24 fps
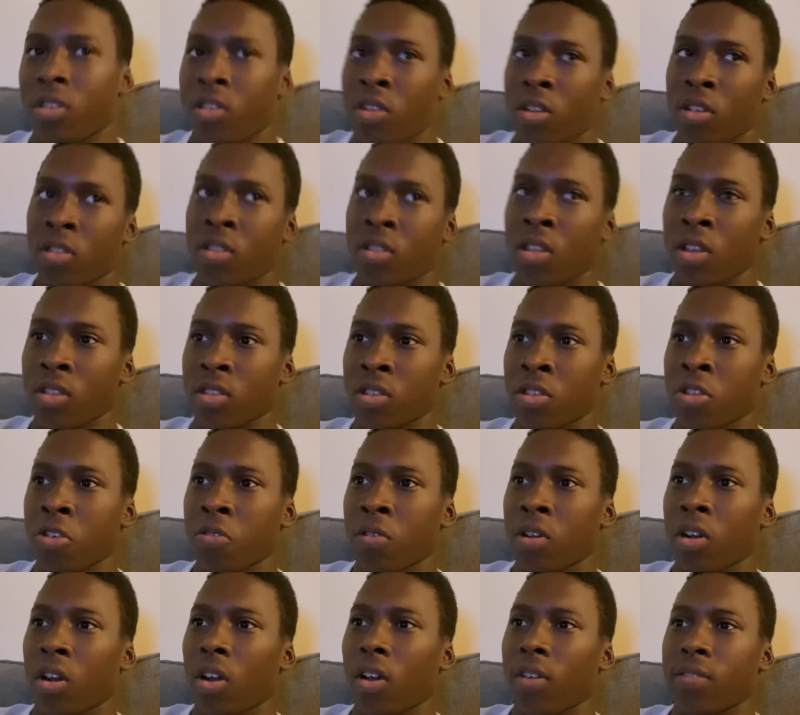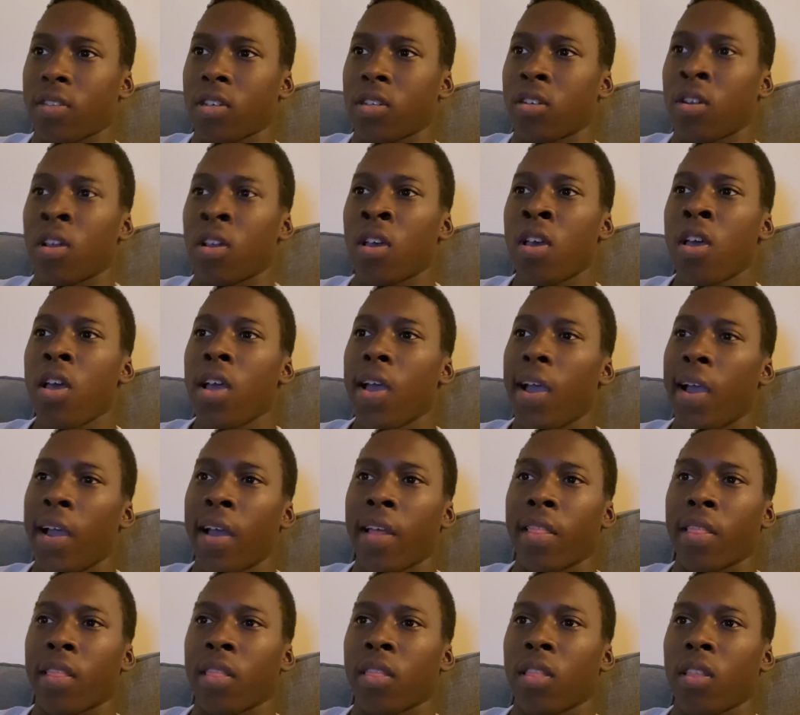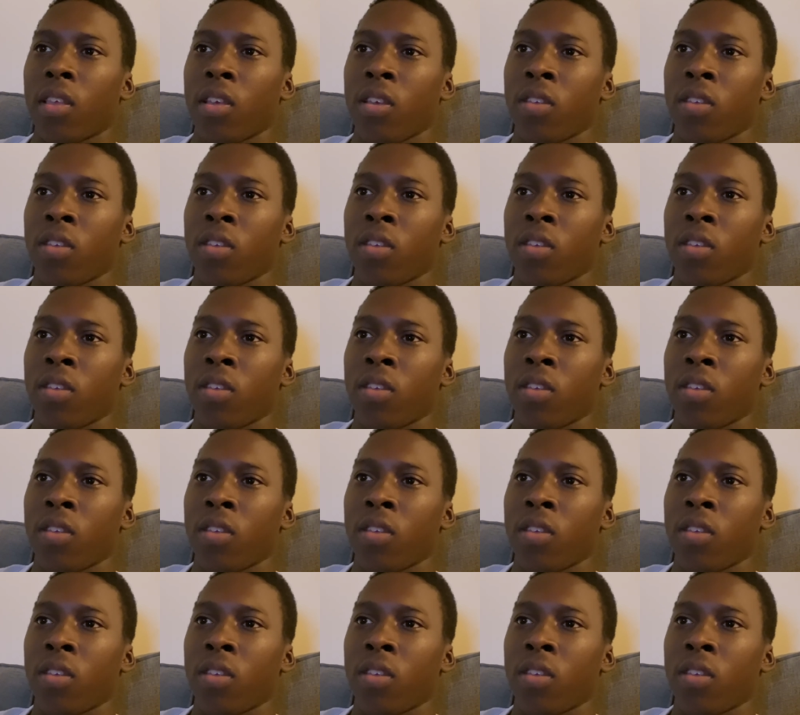He just doesn't do it often, and